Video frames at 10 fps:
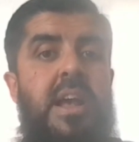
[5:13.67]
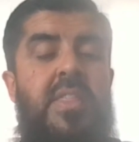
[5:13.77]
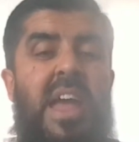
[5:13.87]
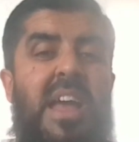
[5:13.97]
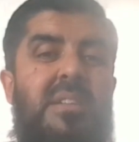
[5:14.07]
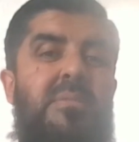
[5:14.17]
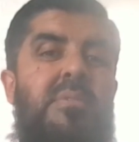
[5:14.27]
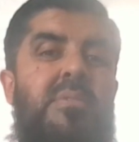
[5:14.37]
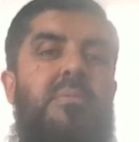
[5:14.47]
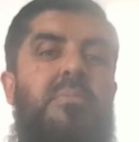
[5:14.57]
And that
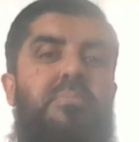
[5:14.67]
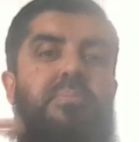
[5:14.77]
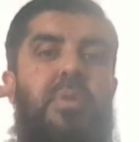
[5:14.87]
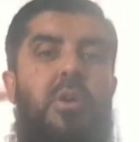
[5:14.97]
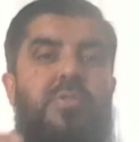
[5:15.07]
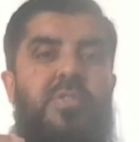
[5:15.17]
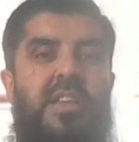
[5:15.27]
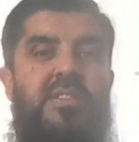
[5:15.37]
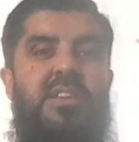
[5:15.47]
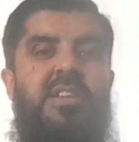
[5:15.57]

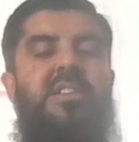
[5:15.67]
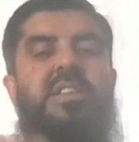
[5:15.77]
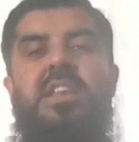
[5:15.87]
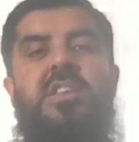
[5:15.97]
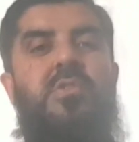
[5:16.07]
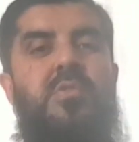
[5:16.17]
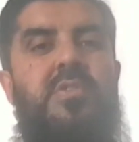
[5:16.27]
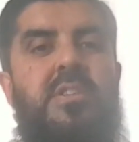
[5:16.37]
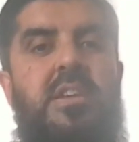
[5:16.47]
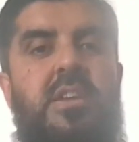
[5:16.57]
process
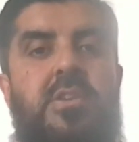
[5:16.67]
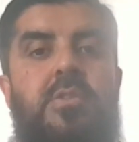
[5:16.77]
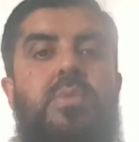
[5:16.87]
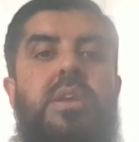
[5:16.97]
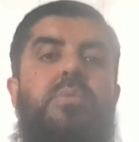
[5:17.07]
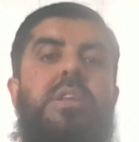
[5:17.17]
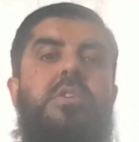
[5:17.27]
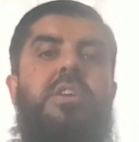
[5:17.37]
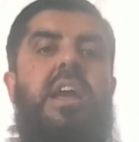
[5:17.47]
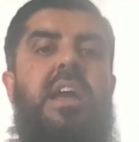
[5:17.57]
continues. You, we, we
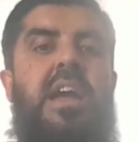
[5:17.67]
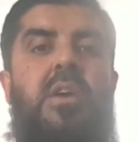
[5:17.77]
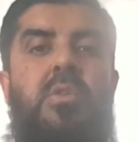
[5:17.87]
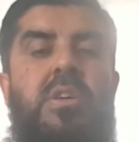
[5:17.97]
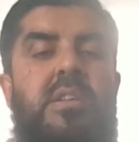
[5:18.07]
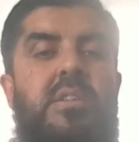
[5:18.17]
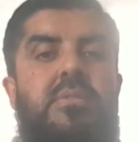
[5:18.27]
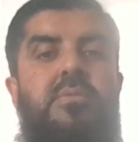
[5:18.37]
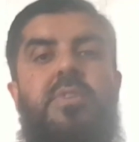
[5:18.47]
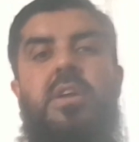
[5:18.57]
look at our
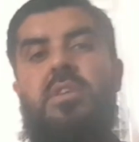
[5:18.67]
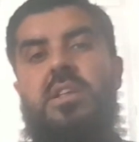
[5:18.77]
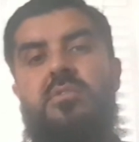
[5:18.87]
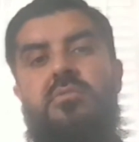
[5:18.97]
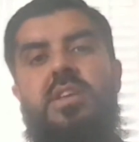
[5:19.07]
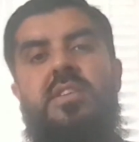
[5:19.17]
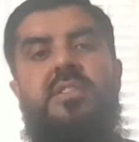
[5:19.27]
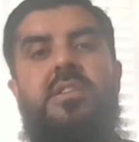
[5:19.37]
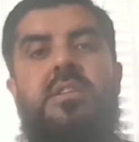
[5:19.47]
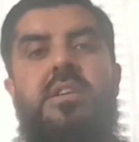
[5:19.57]
very
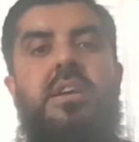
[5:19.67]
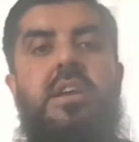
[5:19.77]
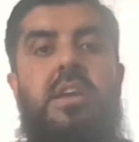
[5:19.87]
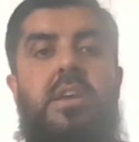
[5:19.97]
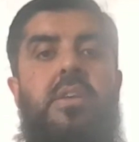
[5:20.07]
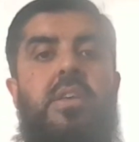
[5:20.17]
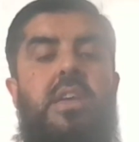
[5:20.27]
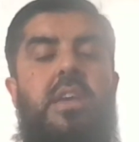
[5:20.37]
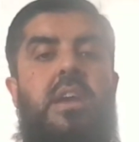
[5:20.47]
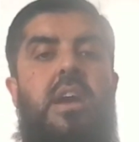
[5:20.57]
recent
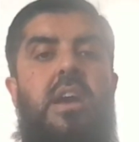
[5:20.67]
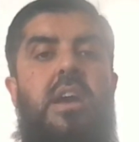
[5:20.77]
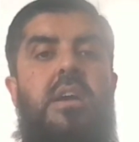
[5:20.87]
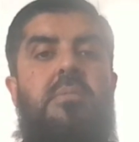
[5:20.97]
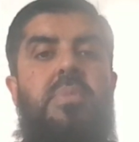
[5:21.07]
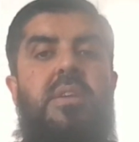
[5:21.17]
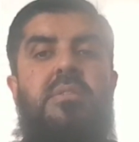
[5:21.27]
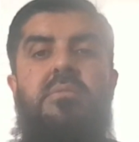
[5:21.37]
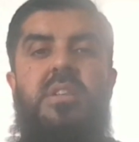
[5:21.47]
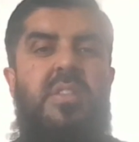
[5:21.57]
uh,
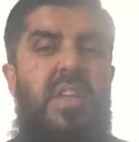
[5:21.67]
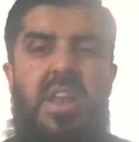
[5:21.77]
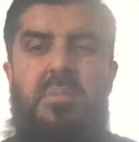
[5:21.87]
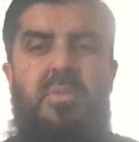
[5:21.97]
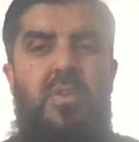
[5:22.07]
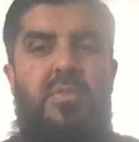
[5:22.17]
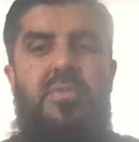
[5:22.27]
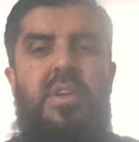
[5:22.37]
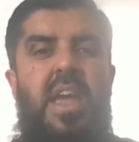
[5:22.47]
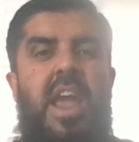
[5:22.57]
the number of
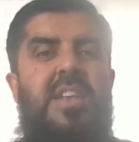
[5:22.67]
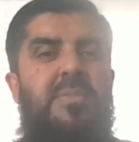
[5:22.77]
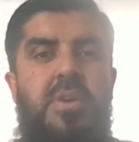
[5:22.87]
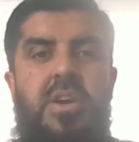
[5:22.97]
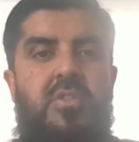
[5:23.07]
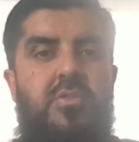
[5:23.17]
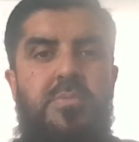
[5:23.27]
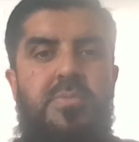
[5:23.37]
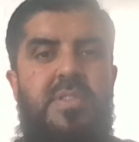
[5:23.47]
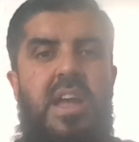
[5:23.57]
expert
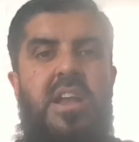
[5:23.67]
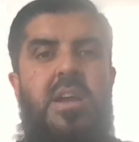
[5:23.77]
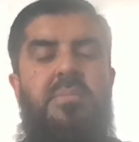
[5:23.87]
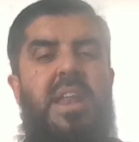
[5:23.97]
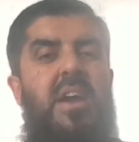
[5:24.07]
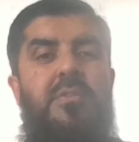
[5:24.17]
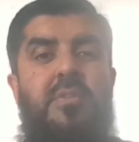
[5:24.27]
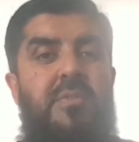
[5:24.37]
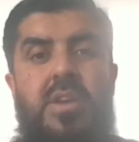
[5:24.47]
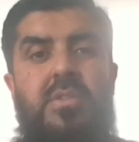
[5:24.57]
groups that are coming out
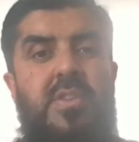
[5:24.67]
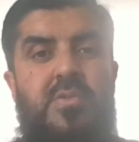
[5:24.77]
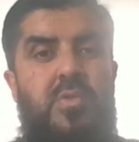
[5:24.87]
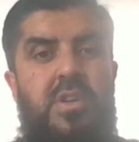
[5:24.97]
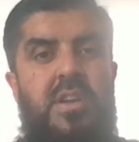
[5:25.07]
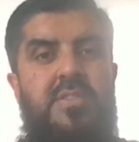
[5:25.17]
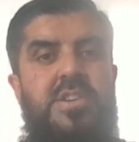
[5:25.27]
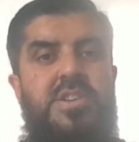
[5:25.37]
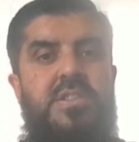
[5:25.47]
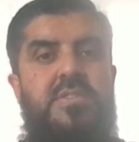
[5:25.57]
from various
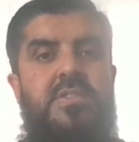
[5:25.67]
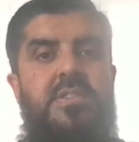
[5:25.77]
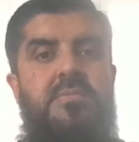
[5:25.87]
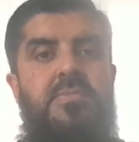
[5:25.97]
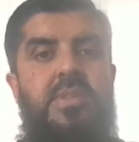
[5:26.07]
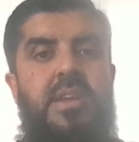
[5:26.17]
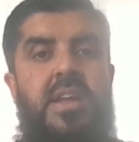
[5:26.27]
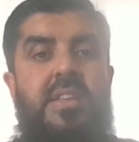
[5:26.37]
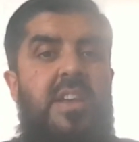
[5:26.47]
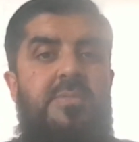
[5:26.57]
organizations.
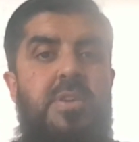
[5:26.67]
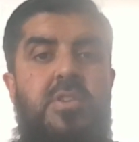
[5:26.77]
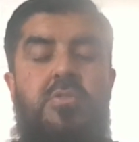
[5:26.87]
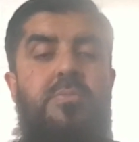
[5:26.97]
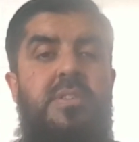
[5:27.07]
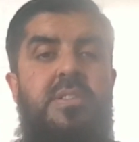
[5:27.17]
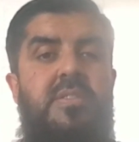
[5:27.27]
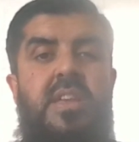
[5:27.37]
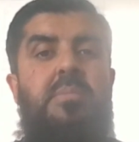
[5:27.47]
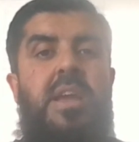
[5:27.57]
And the expert groups are the
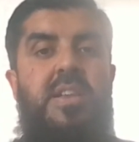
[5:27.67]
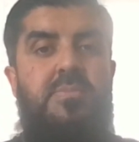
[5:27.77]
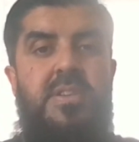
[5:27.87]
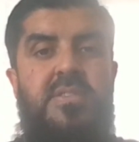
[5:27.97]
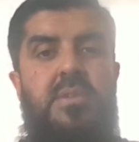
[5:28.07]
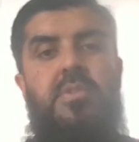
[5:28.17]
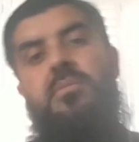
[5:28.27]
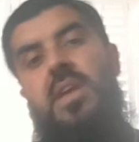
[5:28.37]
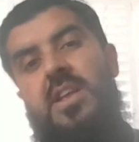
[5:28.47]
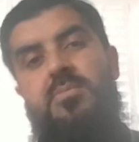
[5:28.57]
same experts that were
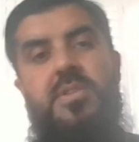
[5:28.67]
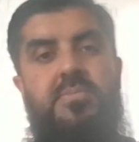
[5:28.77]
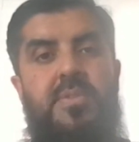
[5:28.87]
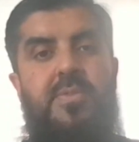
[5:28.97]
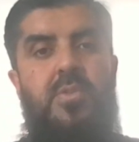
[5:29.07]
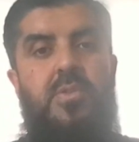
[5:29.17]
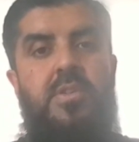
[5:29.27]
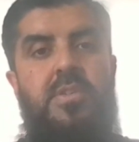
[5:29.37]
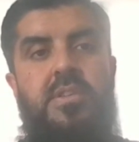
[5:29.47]
the experts before,